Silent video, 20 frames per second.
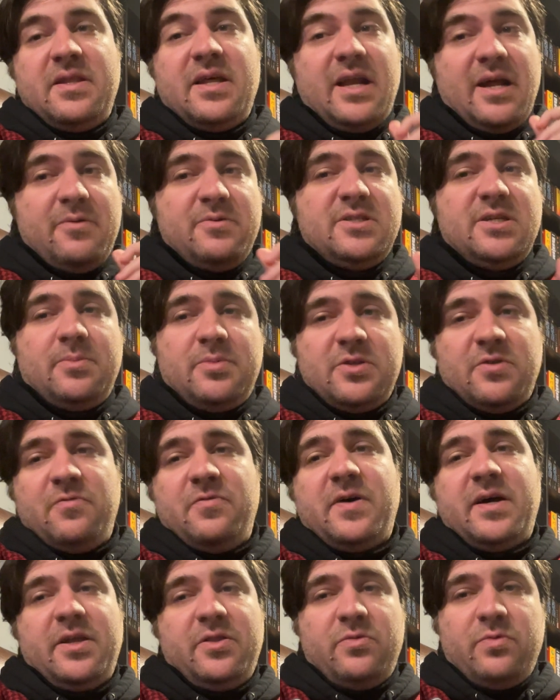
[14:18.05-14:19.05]
that I was able to
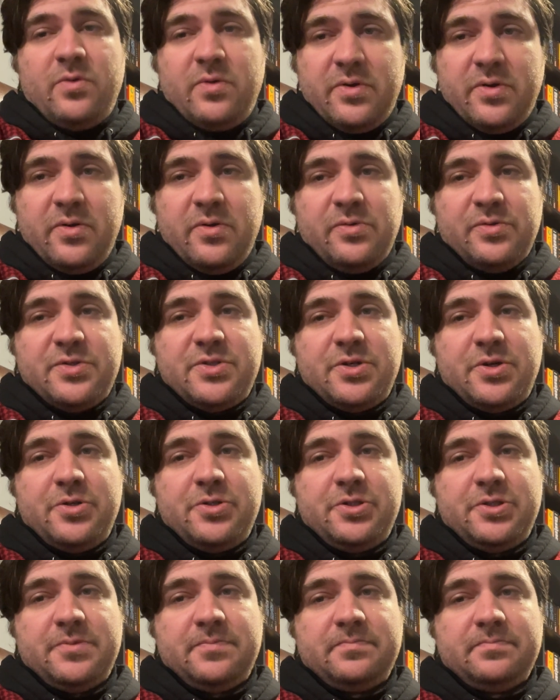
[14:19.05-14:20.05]
find through a Google search.